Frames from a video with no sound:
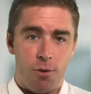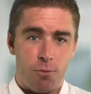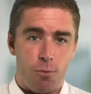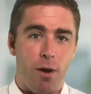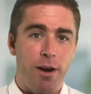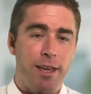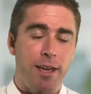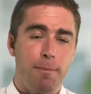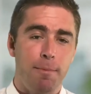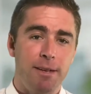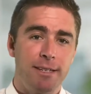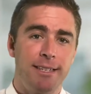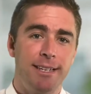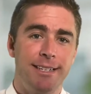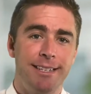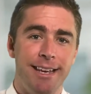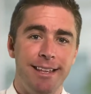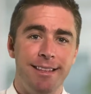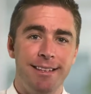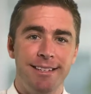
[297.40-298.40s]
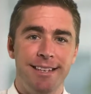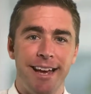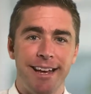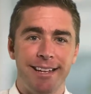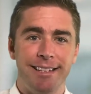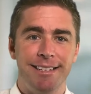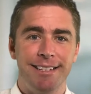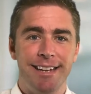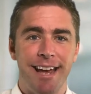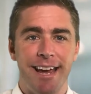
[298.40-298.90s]
Running a business in the
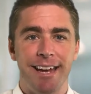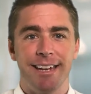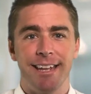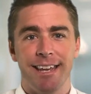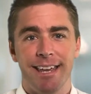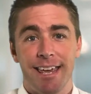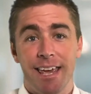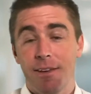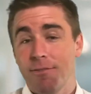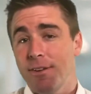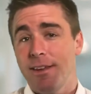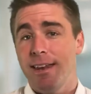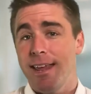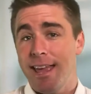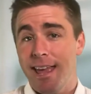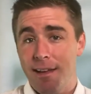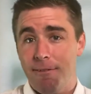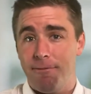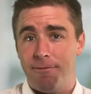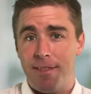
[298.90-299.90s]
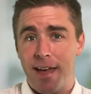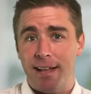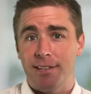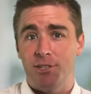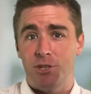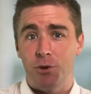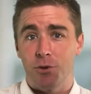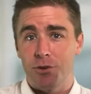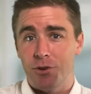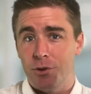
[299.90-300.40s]
second state, even if
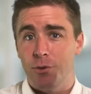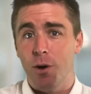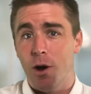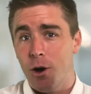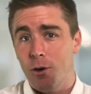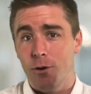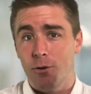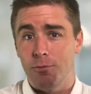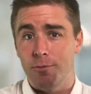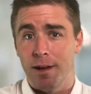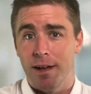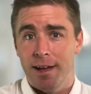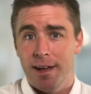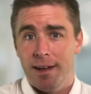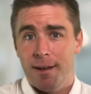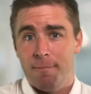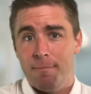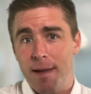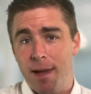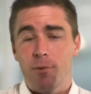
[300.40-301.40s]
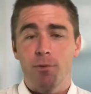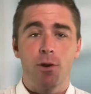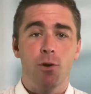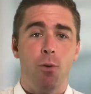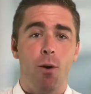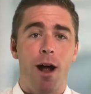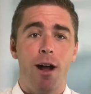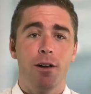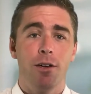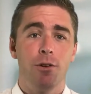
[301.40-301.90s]
that's your new home, may
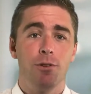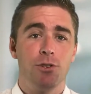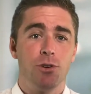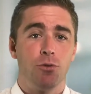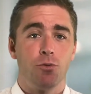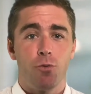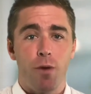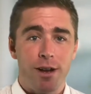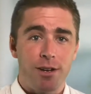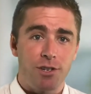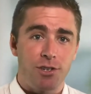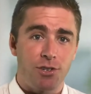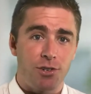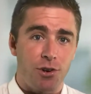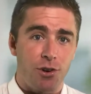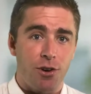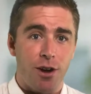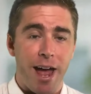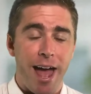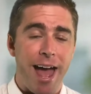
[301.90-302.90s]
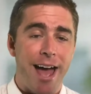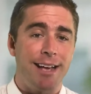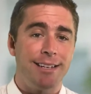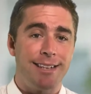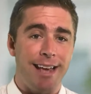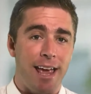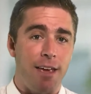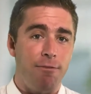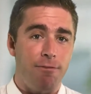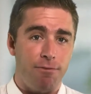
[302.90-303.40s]
require you to register
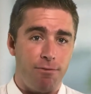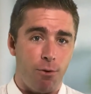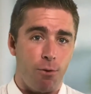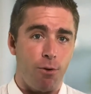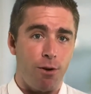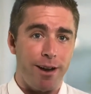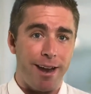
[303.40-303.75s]
as a foreign